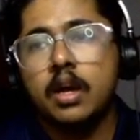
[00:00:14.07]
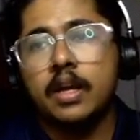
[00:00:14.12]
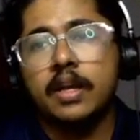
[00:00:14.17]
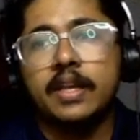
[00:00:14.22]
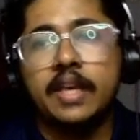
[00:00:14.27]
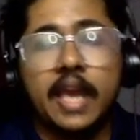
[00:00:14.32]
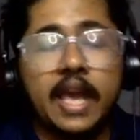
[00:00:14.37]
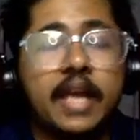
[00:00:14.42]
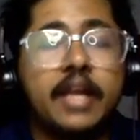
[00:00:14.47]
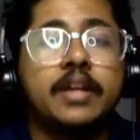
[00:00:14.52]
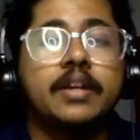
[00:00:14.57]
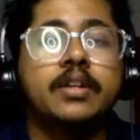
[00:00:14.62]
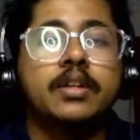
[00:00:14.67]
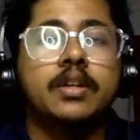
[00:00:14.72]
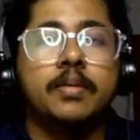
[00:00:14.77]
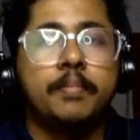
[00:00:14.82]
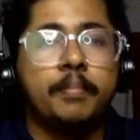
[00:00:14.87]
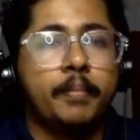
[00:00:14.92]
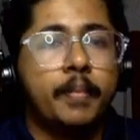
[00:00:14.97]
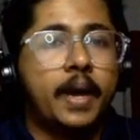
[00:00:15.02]
gained
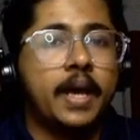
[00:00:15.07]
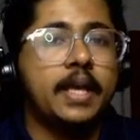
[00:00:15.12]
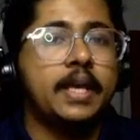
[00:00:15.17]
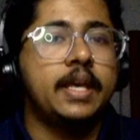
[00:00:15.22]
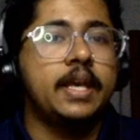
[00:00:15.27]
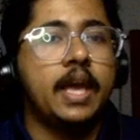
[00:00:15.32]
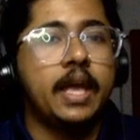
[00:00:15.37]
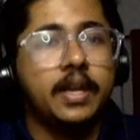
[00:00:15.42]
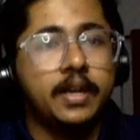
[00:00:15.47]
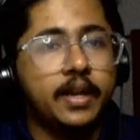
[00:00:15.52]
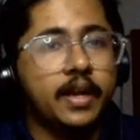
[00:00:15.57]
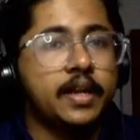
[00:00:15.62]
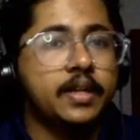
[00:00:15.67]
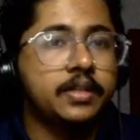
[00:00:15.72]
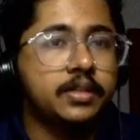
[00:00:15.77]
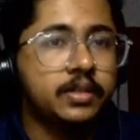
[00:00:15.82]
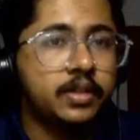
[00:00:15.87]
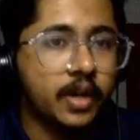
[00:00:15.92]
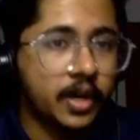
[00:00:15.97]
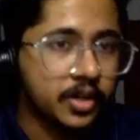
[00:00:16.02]
my entire
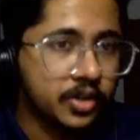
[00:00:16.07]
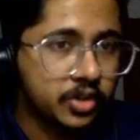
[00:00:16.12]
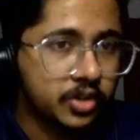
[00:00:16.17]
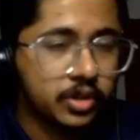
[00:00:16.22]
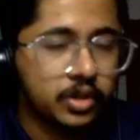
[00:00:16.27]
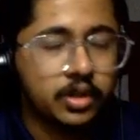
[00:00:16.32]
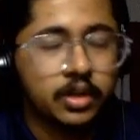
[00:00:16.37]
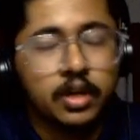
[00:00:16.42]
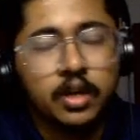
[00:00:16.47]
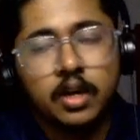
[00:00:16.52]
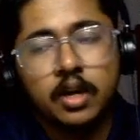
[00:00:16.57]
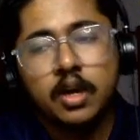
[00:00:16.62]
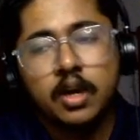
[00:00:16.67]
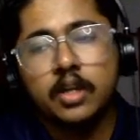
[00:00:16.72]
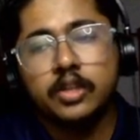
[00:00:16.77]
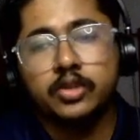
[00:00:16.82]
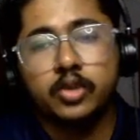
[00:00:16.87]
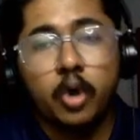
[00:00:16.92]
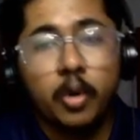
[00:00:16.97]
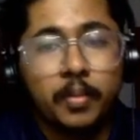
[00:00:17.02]
trust.
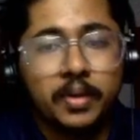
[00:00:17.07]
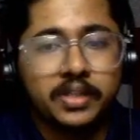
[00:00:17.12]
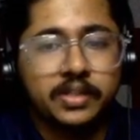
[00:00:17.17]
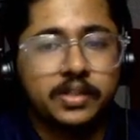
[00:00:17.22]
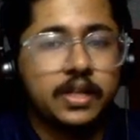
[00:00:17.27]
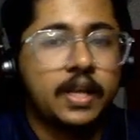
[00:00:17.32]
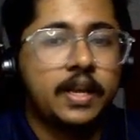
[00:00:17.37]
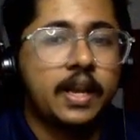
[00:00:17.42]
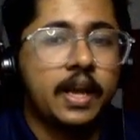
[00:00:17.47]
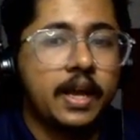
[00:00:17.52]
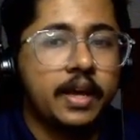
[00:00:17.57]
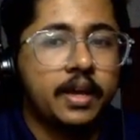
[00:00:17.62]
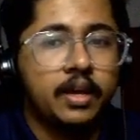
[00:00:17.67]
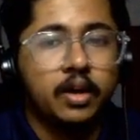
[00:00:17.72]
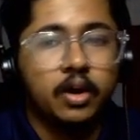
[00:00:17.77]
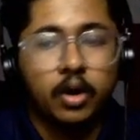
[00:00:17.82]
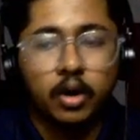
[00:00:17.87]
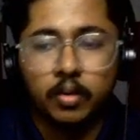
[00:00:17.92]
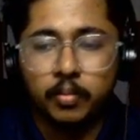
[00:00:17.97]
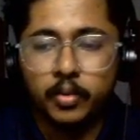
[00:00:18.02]
So much that I
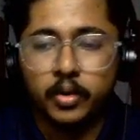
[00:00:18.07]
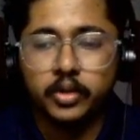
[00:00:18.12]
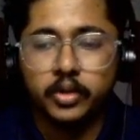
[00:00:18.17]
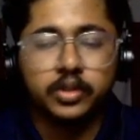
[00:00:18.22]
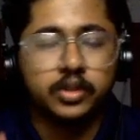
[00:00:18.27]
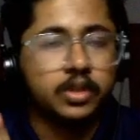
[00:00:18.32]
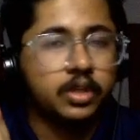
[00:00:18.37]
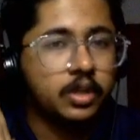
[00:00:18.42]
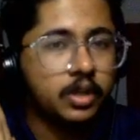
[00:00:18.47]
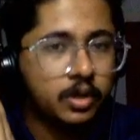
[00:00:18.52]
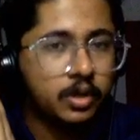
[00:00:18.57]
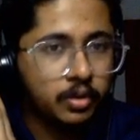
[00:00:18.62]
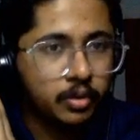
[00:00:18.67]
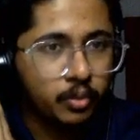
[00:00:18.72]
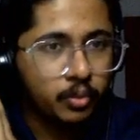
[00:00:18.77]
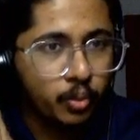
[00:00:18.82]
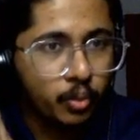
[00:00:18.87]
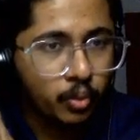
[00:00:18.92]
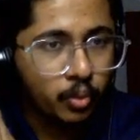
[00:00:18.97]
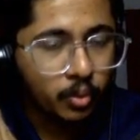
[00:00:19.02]
almost
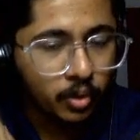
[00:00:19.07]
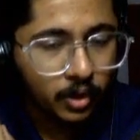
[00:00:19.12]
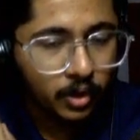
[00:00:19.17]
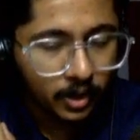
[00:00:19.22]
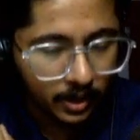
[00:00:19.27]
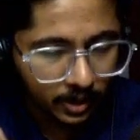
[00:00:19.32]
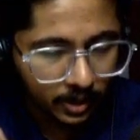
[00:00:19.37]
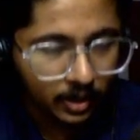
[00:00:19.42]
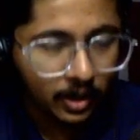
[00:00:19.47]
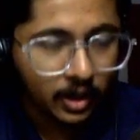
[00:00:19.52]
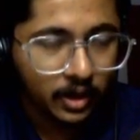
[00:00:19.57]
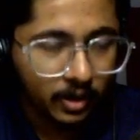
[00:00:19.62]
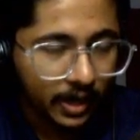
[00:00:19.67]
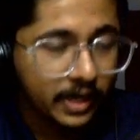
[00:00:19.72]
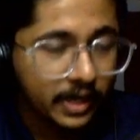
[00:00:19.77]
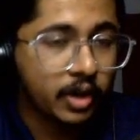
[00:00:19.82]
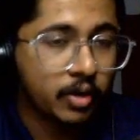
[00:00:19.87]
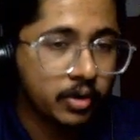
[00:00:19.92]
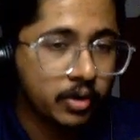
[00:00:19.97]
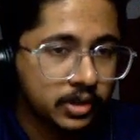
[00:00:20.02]

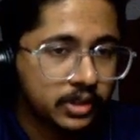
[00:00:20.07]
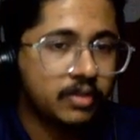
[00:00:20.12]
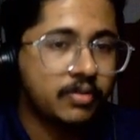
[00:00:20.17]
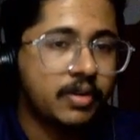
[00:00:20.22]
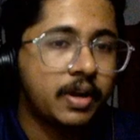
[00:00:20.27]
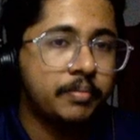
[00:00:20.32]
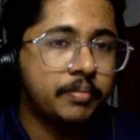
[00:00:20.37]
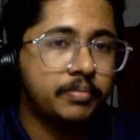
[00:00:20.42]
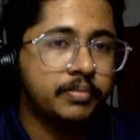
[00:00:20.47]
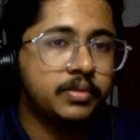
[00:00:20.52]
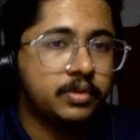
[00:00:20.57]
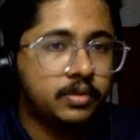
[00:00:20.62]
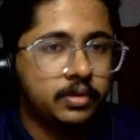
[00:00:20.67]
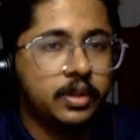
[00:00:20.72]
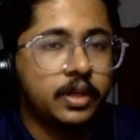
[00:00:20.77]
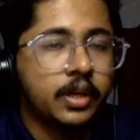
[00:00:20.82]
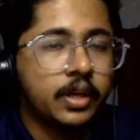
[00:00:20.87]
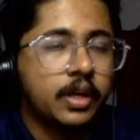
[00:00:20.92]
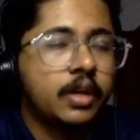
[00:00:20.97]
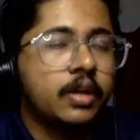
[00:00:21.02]
right now itself I'm
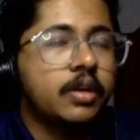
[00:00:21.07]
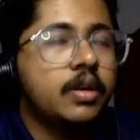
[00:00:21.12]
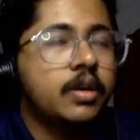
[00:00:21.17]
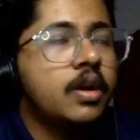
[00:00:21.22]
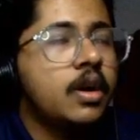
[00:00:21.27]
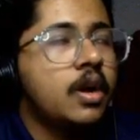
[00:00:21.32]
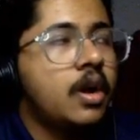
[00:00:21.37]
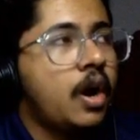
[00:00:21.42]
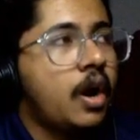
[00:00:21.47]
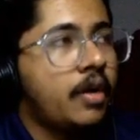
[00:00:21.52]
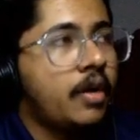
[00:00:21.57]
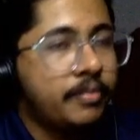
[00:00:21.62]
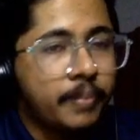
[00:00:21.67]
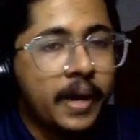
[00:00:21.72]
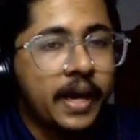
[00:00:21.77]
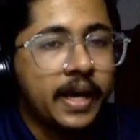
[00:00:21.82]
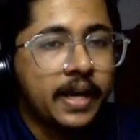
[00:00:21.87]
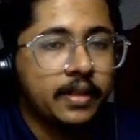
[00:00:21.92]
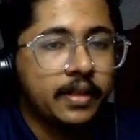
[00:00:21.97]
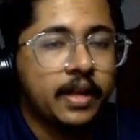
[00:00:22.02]
thinking of
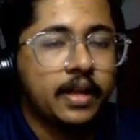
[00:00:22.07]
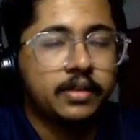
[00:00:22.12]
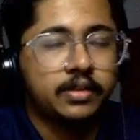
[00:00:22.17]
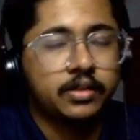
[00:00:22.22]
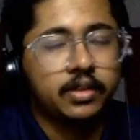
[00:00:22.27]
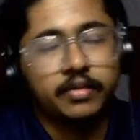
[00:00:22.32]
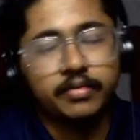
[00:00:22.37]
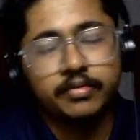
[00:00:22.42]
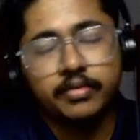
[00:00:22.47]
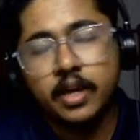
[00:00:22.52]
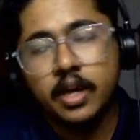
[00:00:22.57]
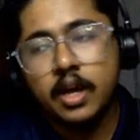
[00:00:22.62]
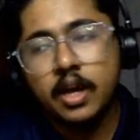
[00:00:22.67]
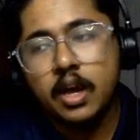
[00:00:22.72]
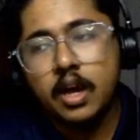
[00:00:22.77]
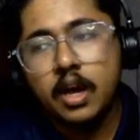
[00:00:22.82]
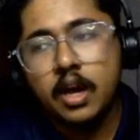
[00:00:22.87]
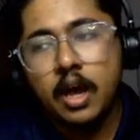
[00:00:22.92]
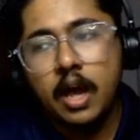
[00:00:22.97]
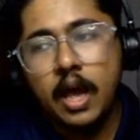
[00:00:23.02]
buying that stuff.
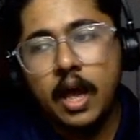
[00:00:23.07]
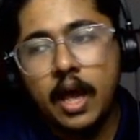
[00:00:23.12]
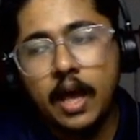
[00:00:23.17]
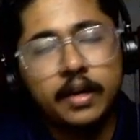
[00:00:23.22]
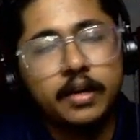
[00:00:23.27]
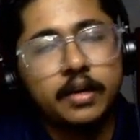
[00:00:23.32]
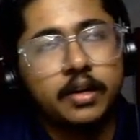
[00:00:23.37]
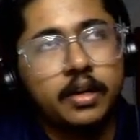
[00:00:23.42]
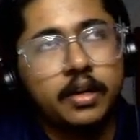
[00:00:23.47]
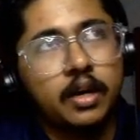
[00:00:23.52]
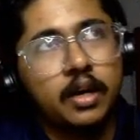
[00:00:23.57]
And